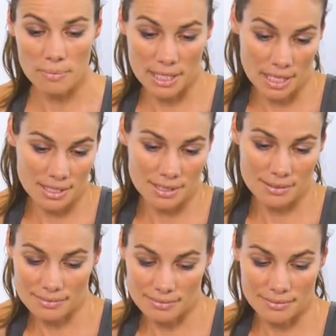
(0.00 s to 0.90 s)

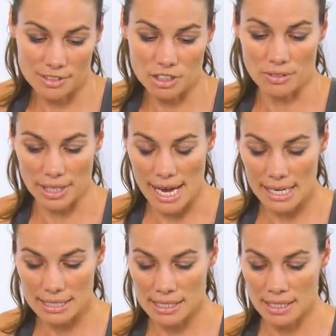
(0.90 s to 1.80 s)
because you're
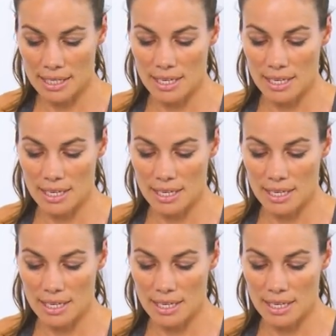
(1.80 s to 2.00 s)
relaxed,